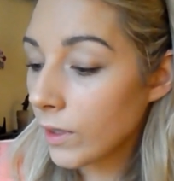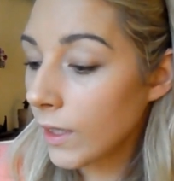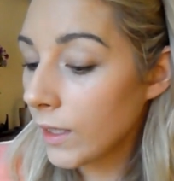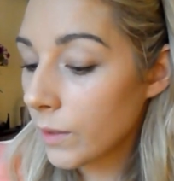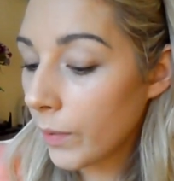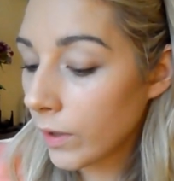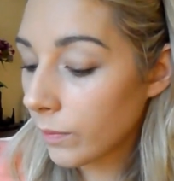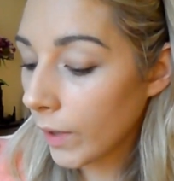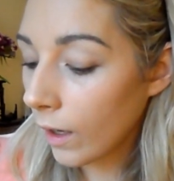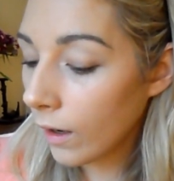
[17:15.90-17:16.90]
I've done that to
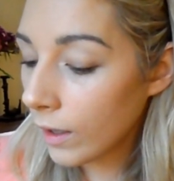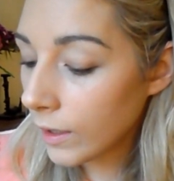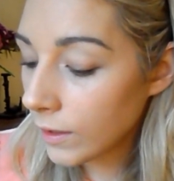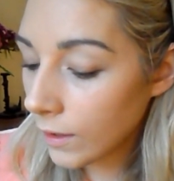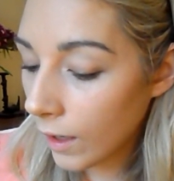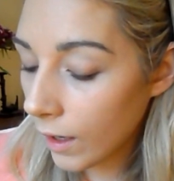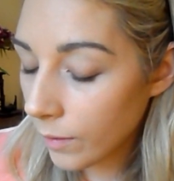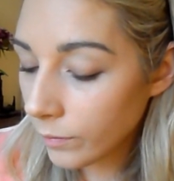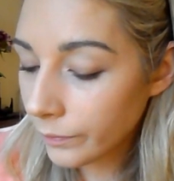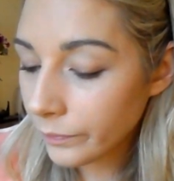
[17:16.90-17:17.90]
both my eyes,
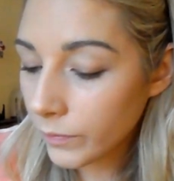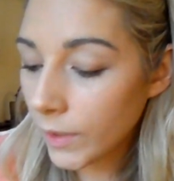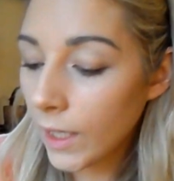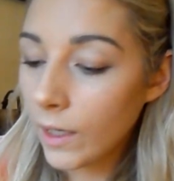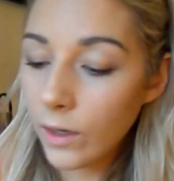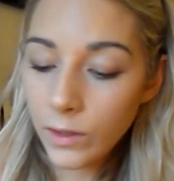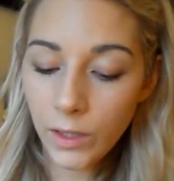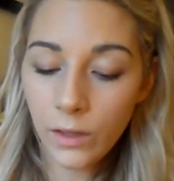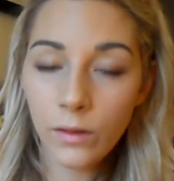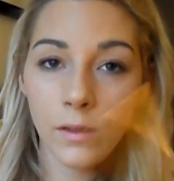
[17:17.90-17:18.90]
and then I'm
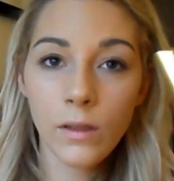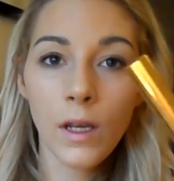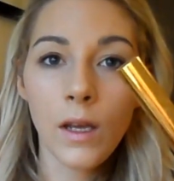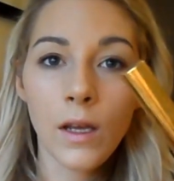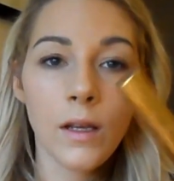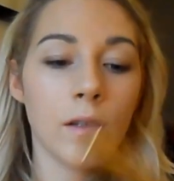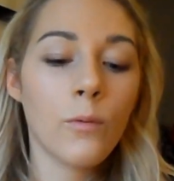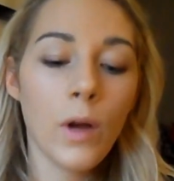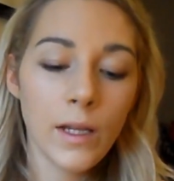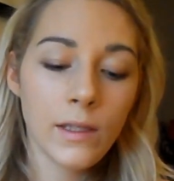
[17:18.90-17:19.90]
going to use
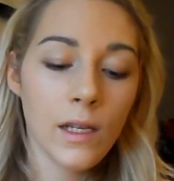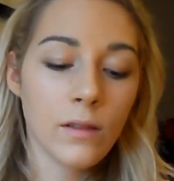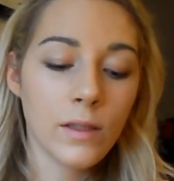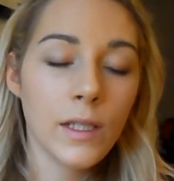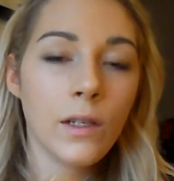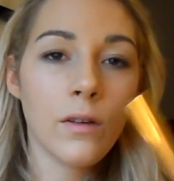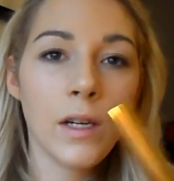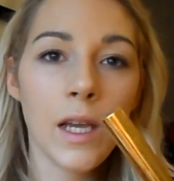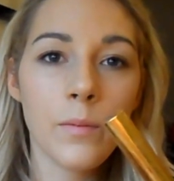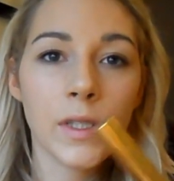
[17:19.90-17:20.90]
YSL
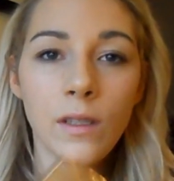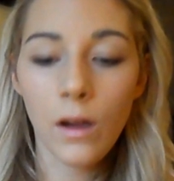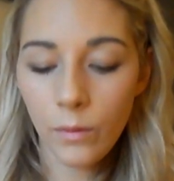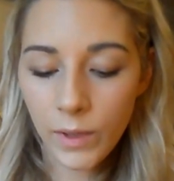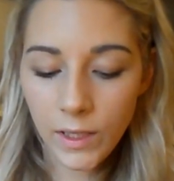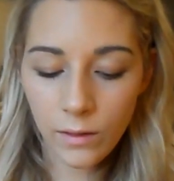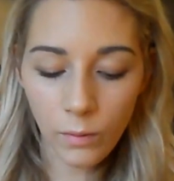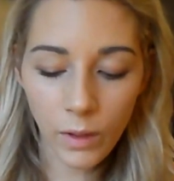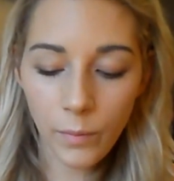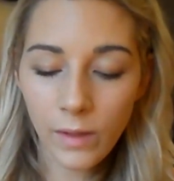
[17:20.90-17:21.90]
Singulier mascara, which
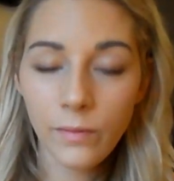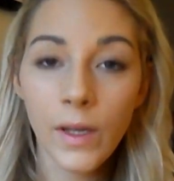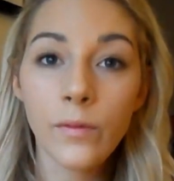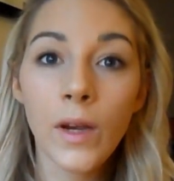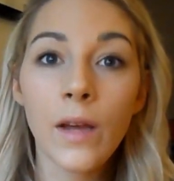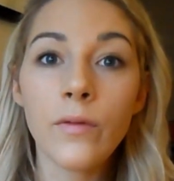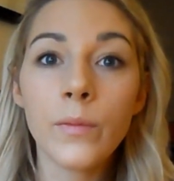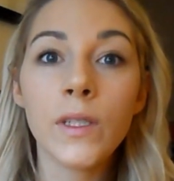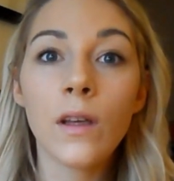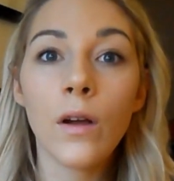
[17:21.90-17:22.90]
is one of my favourite
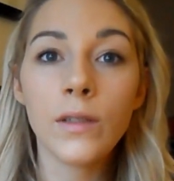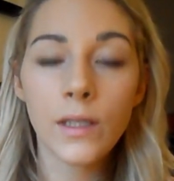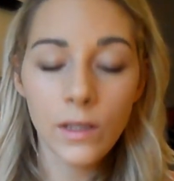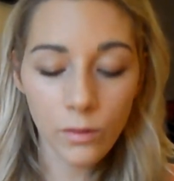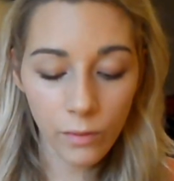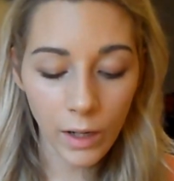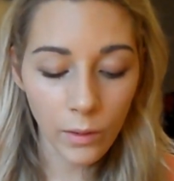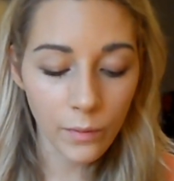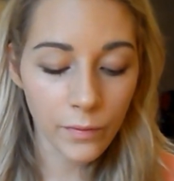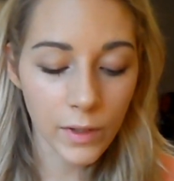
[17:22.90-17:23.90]
ever mascaras. It's a
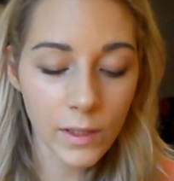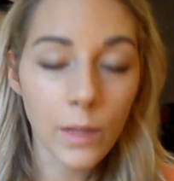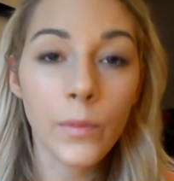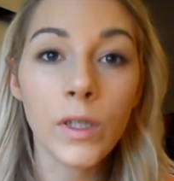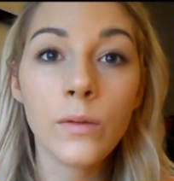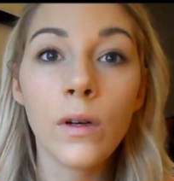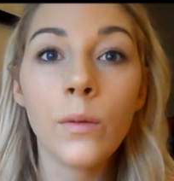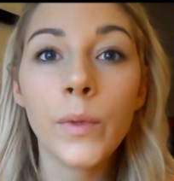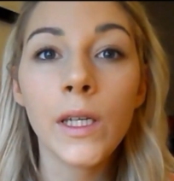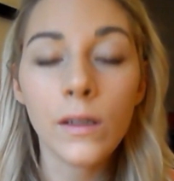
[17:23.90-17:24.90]
great one for the summer as
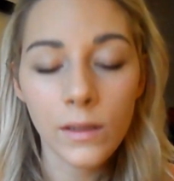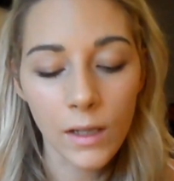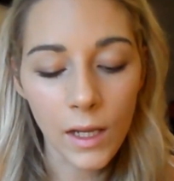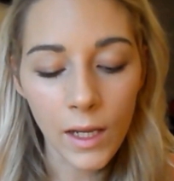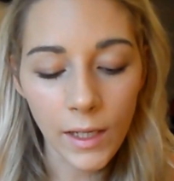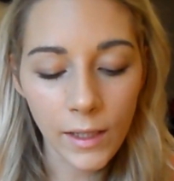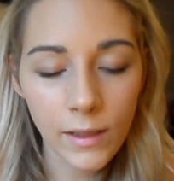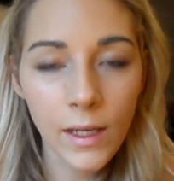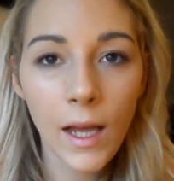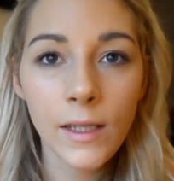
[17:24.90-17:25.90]
well because
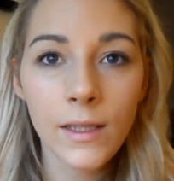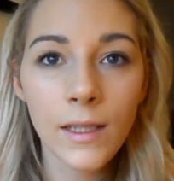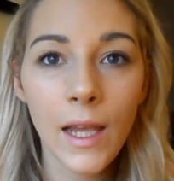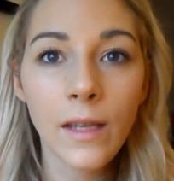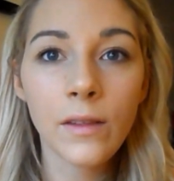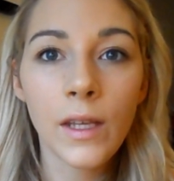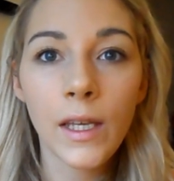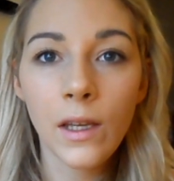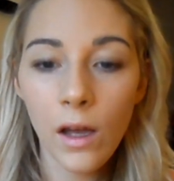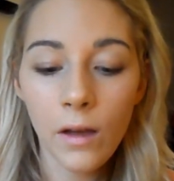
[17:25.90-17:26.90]
it adds length,
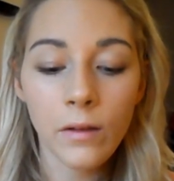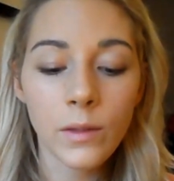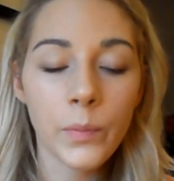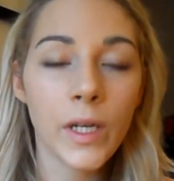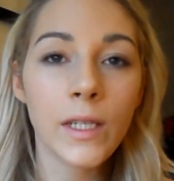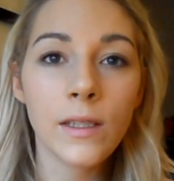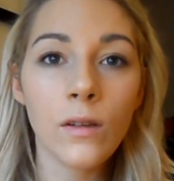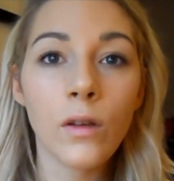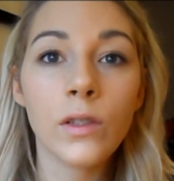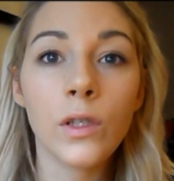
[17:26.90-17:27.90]
it curls, but
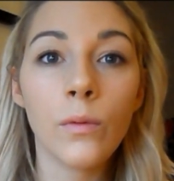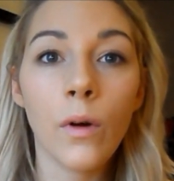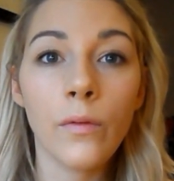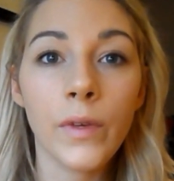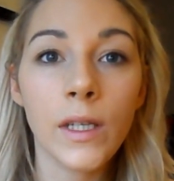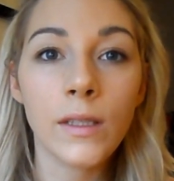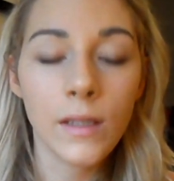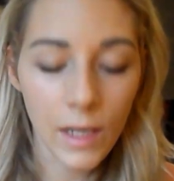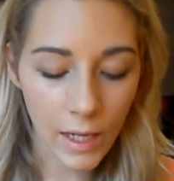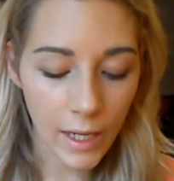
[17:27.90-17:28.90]
it's not too
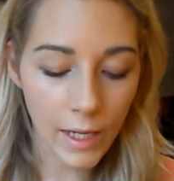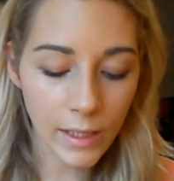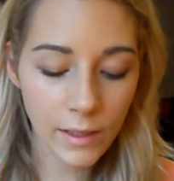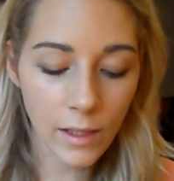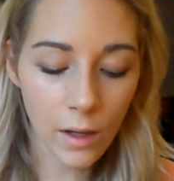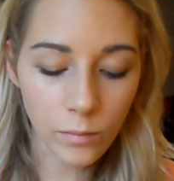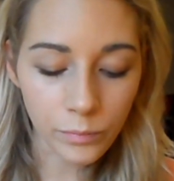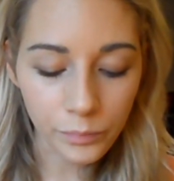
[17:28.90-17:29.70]
obvious. It's